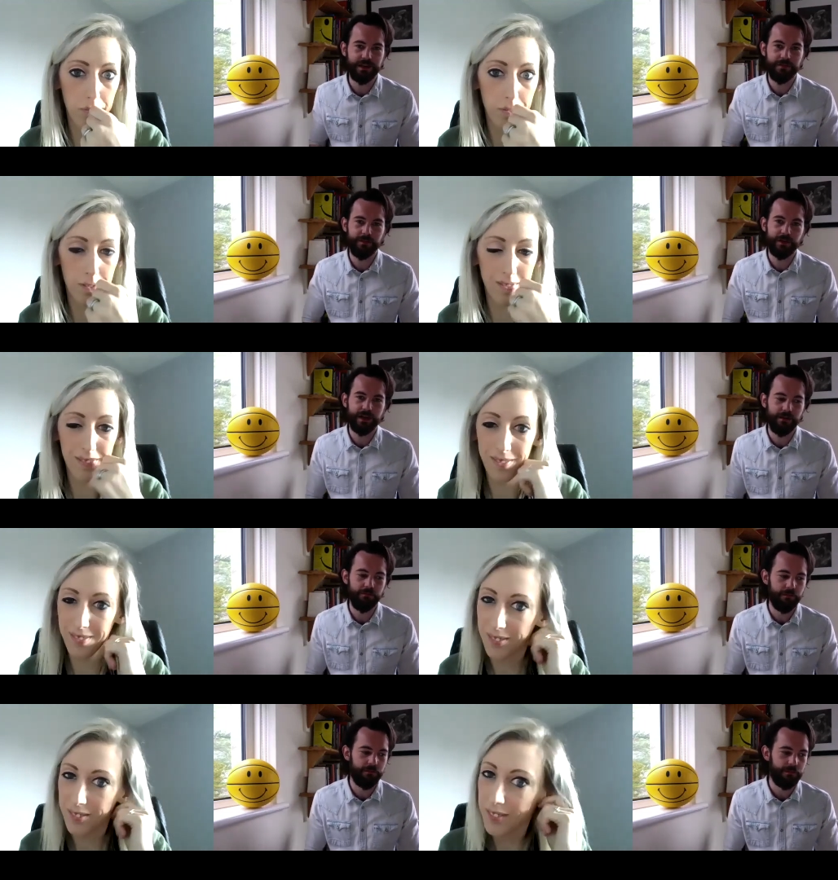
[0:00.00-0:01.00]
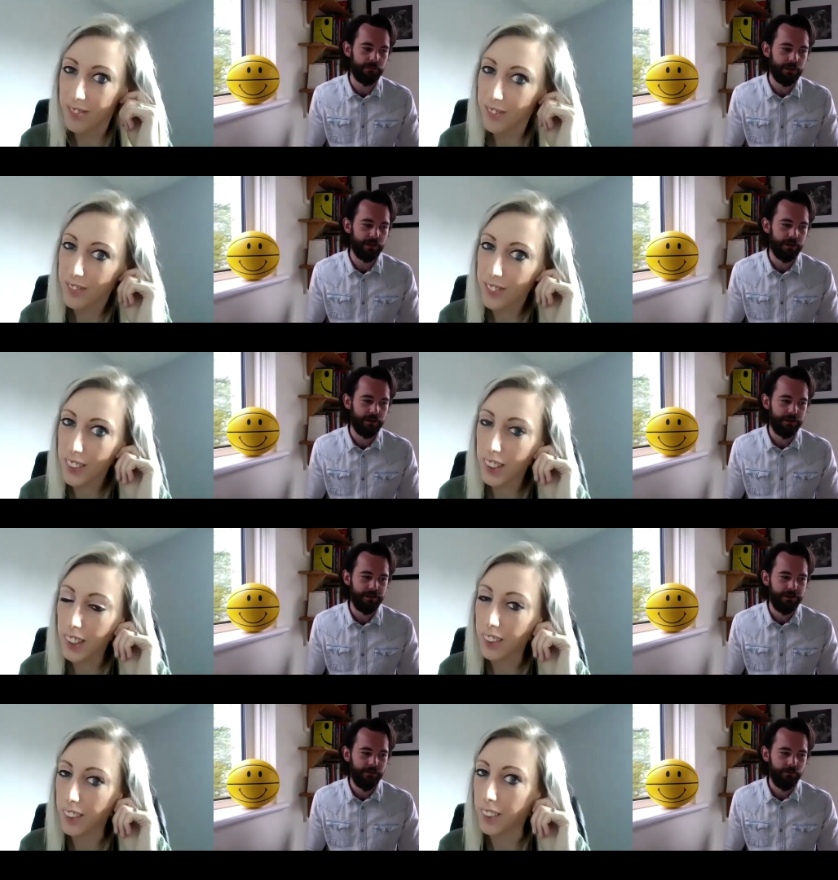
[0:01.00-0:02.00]
Speaker 1: there. But um,
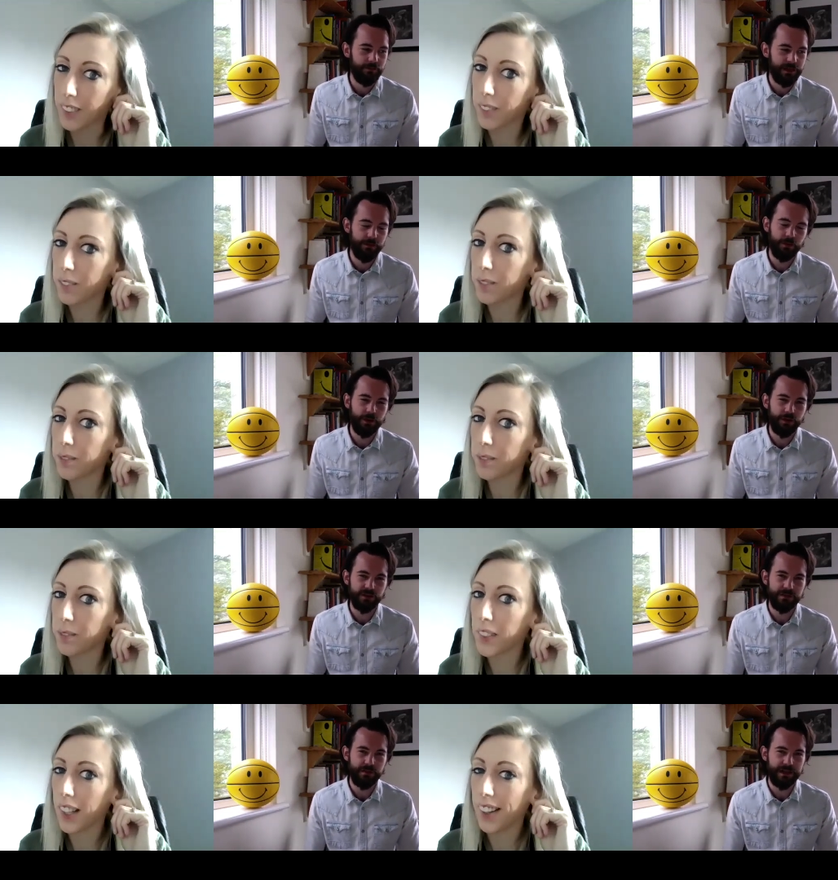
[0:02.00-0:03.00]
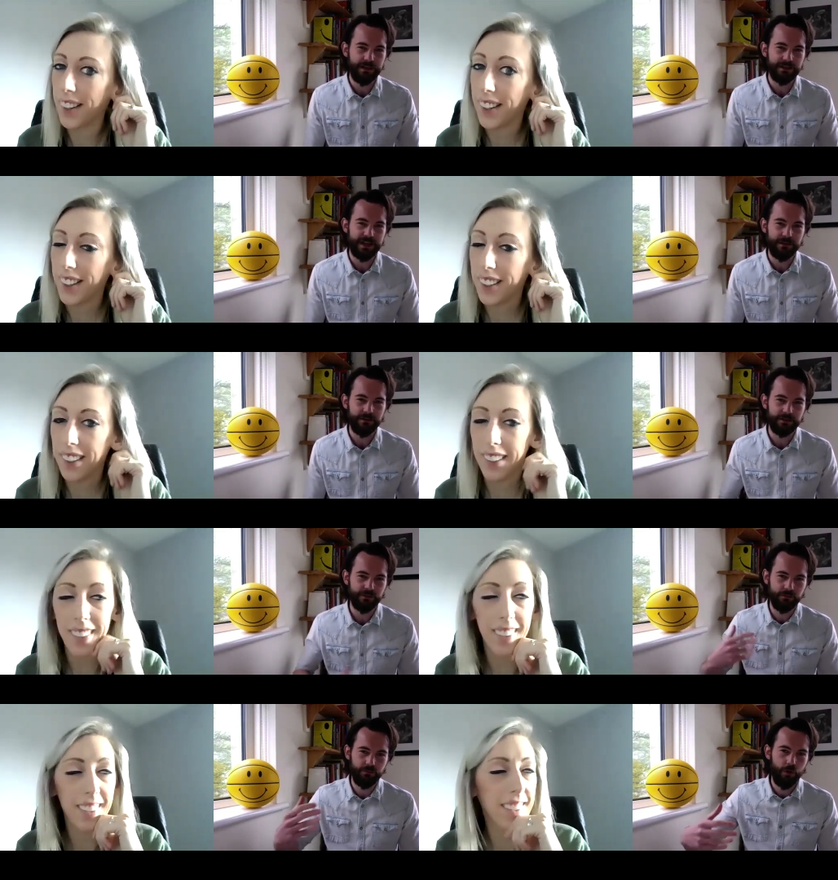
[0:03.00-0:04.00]
yeah, what are your thoughts on the media in general's
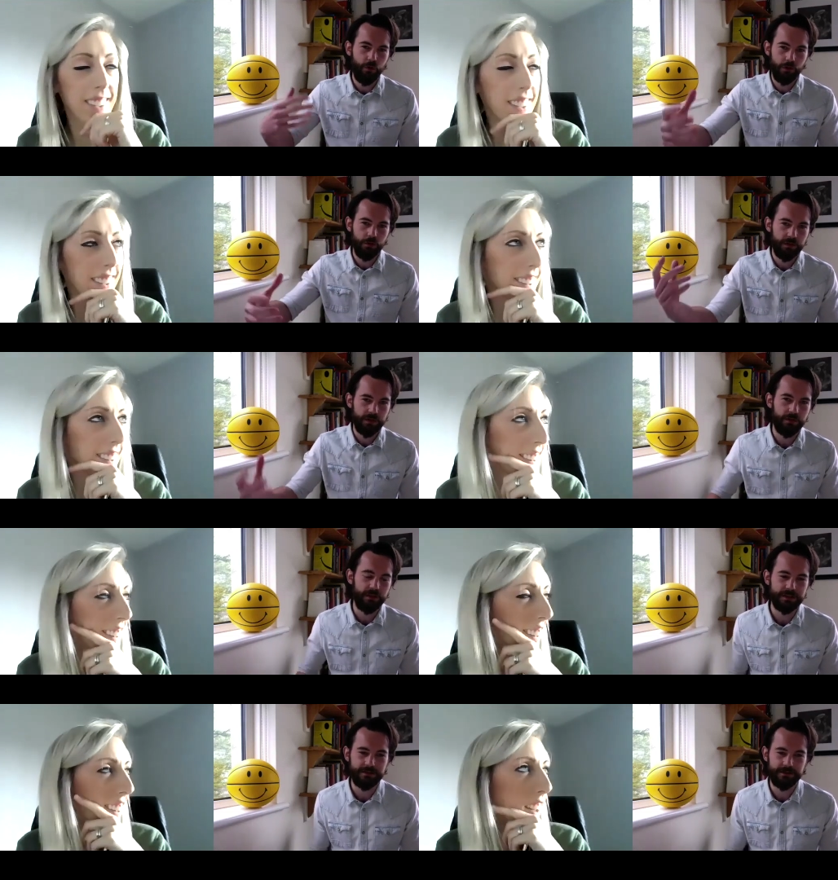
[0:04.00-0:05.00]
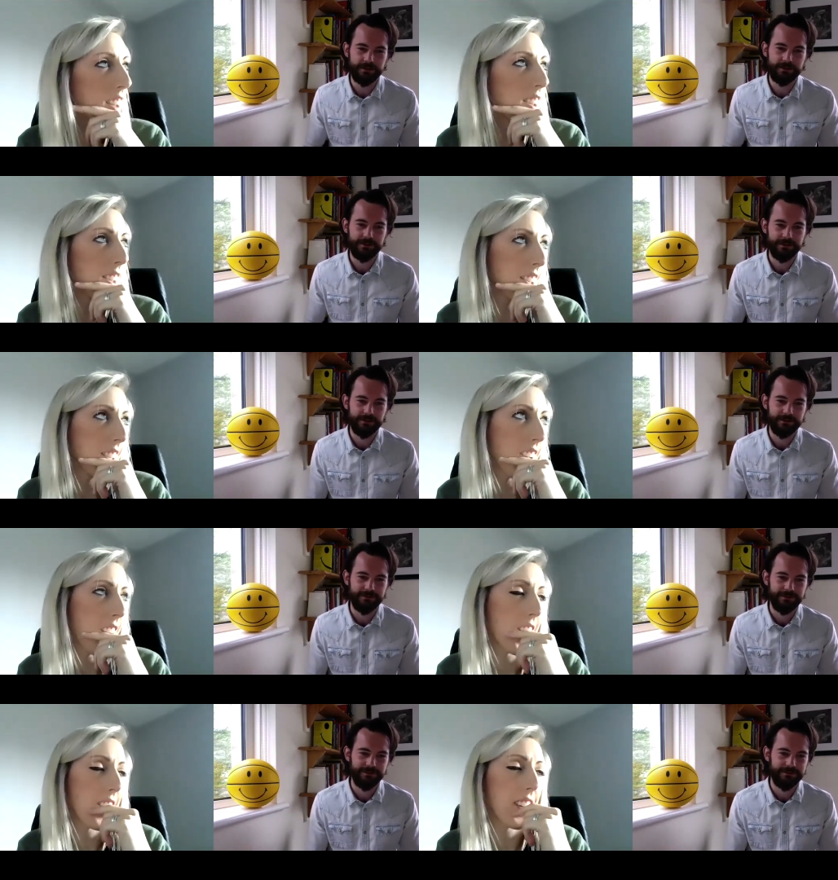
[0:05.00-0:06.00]
role in all this?
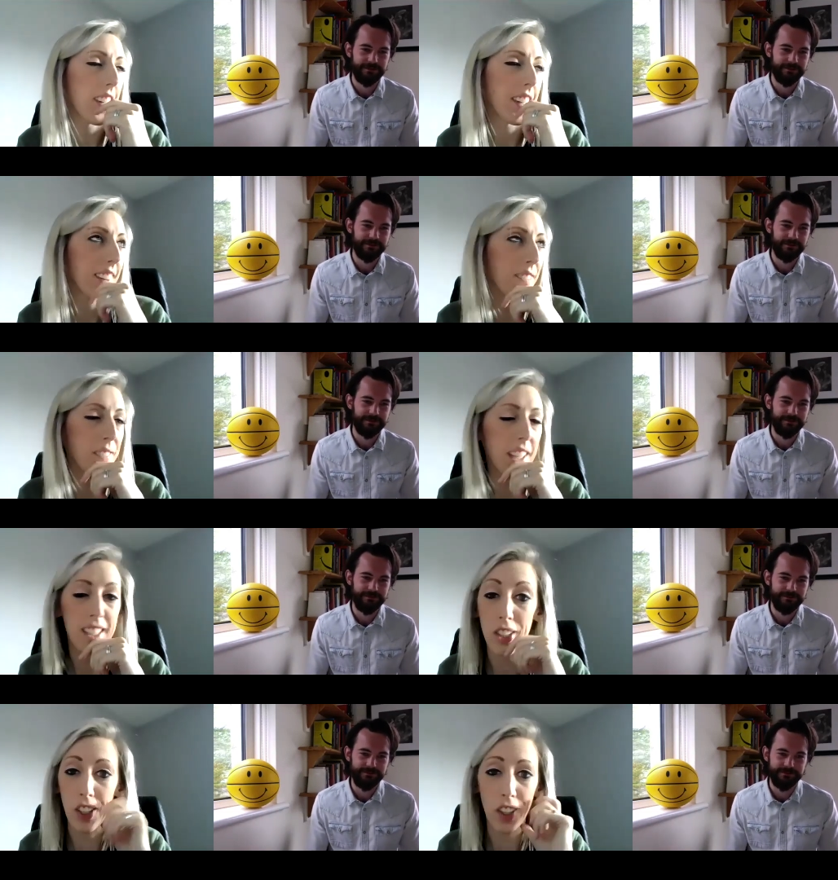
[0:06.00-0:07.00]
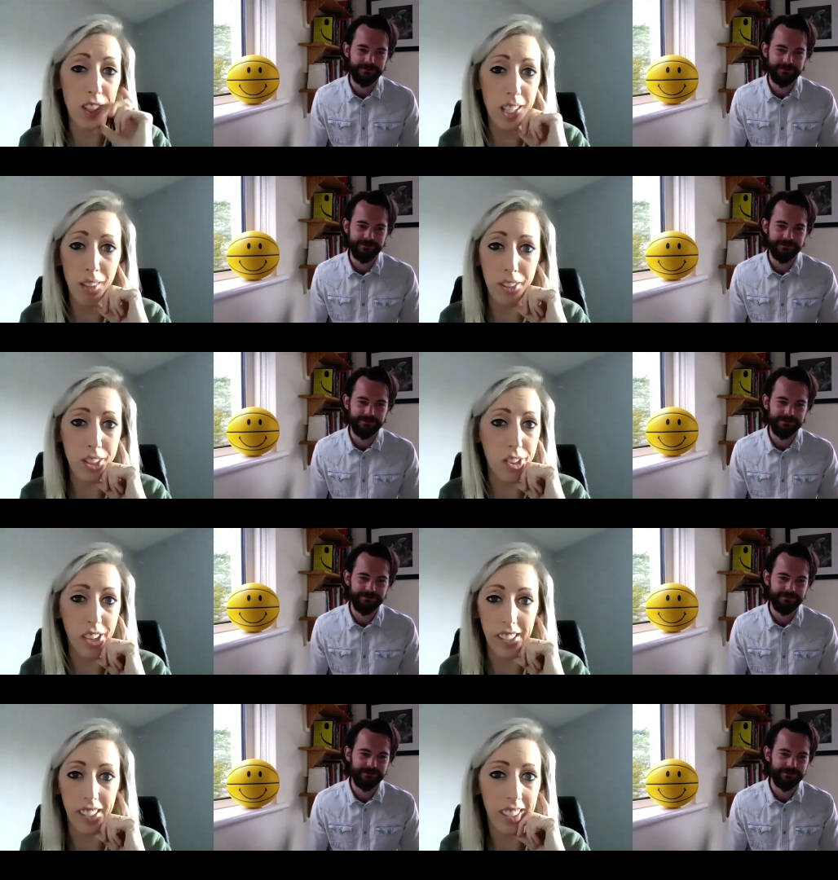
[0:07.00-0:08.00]
Speaker 2: Yeah, it's hugely
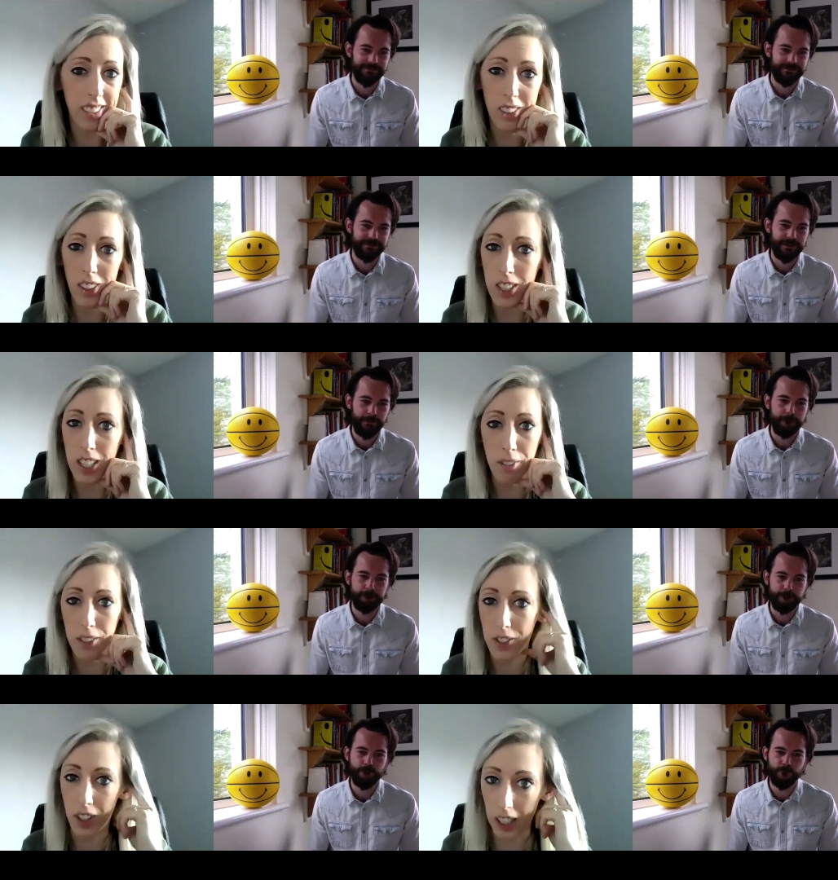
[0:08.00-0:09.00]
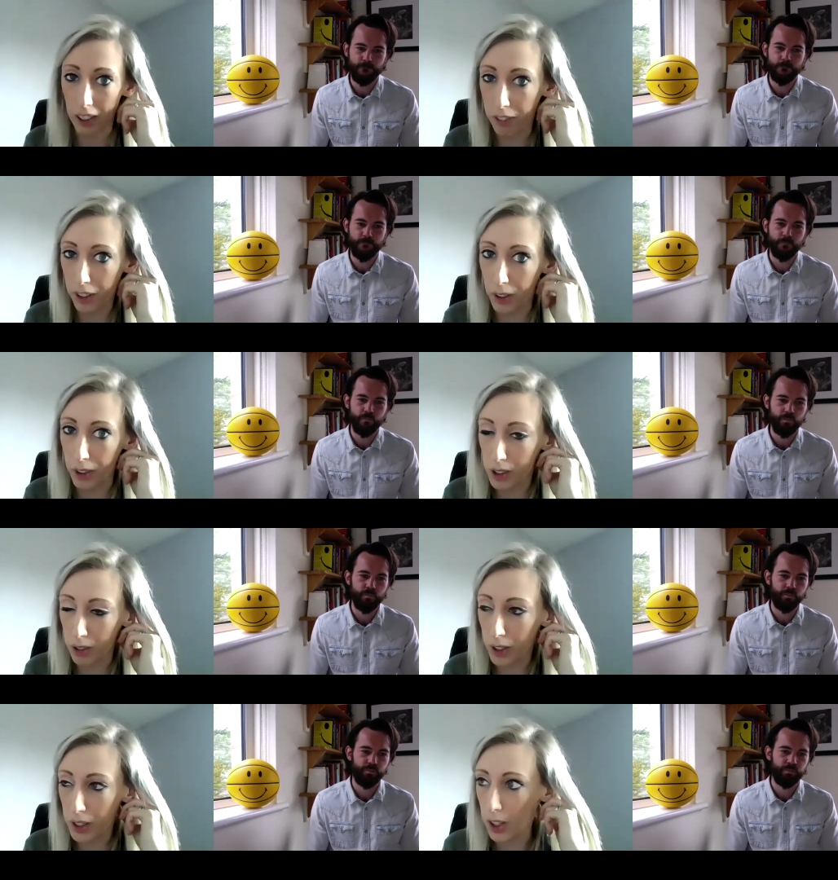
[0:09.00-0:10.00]
frustrating, hugely frustrating for those of
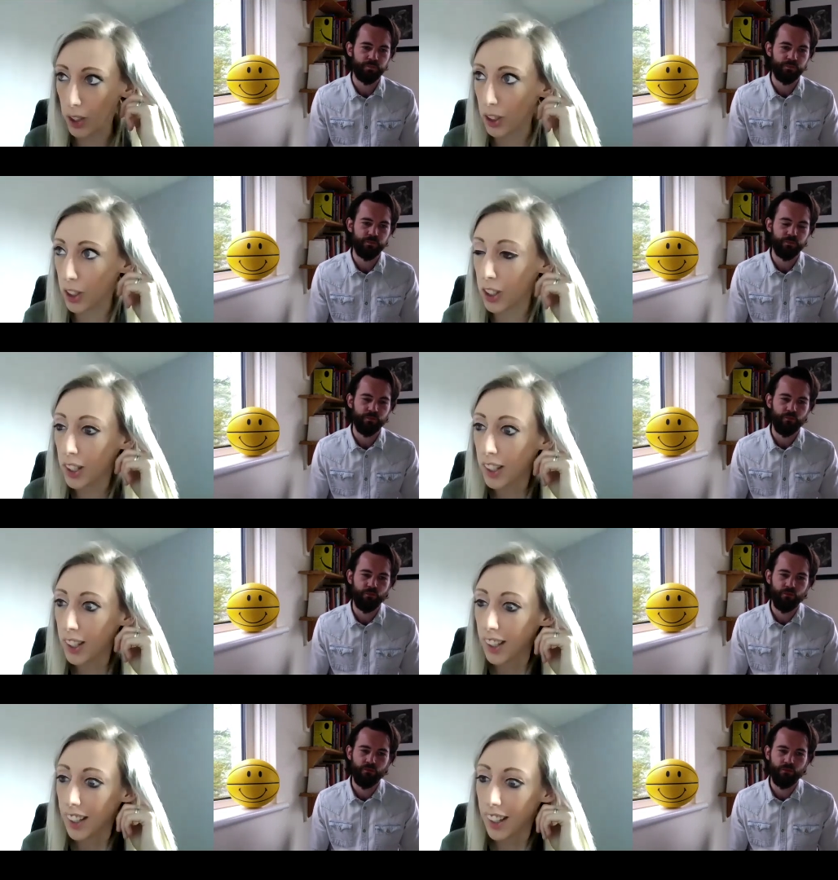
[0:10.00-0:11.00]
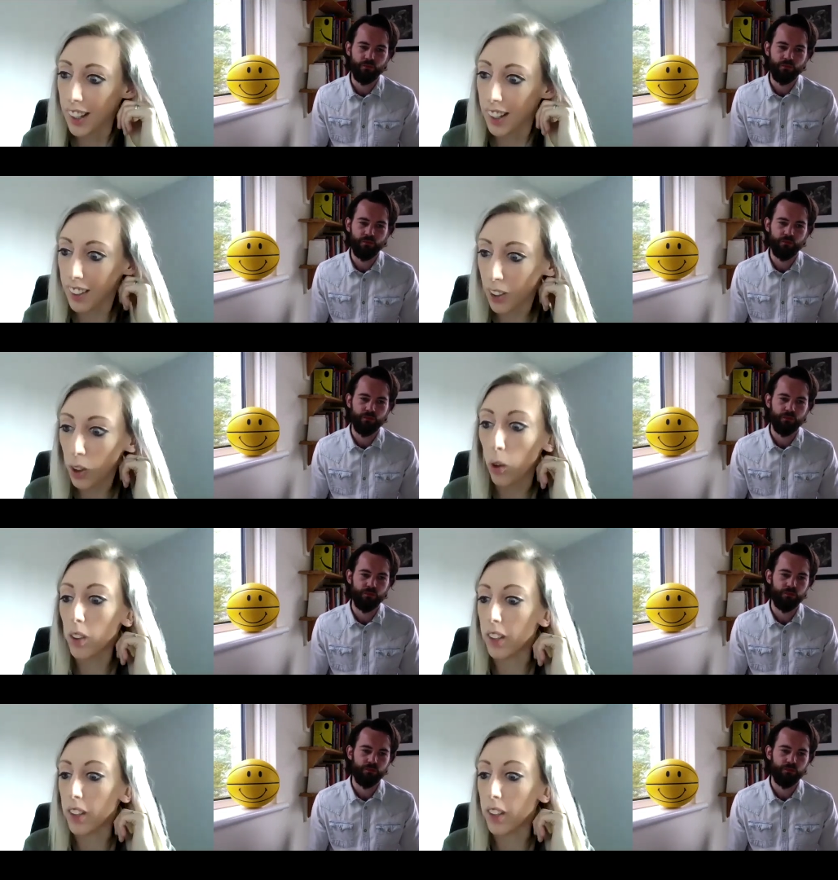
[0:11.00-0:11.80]
us who uh, hold